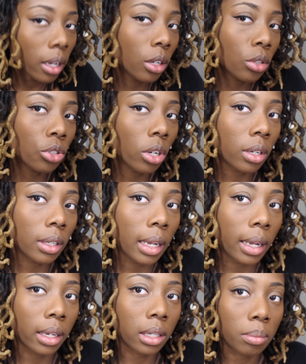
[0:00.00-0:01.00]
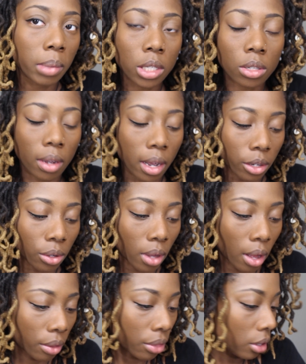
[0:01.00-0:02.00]
And you draw the line based on
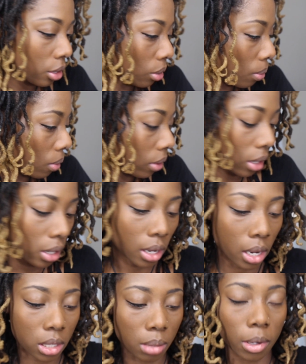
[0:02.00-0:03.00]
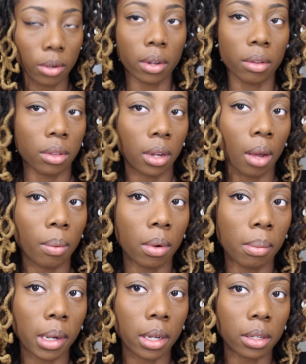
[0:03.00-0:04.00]
how thick you want it, and that's about how thick I
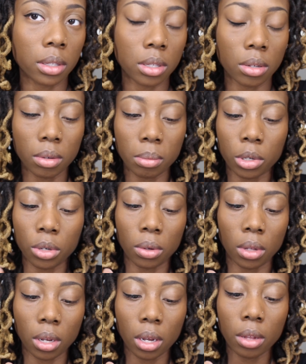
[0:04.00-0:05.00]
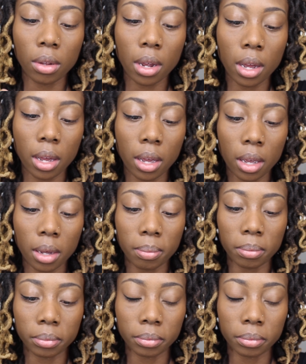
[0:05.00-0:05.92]
want mine. So I'm gonna do the other eye.